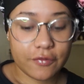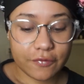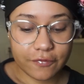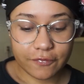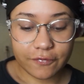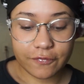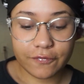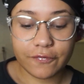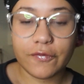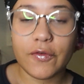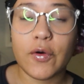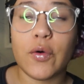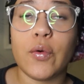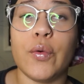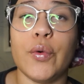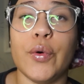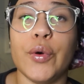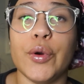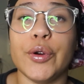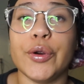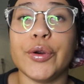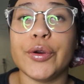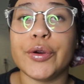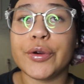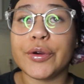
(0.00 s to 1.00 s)

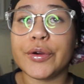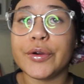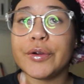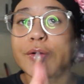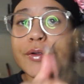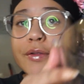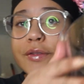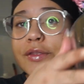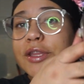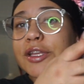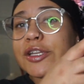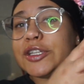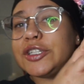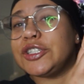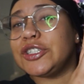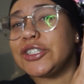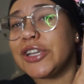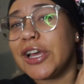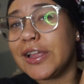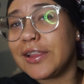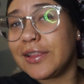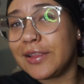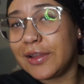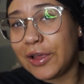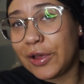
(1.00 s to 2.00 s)
for the
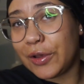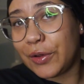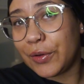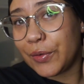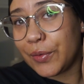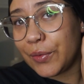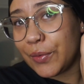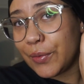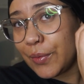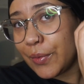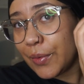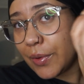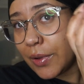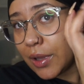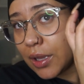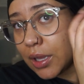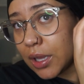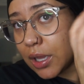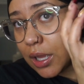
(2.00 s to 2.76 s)
Jello.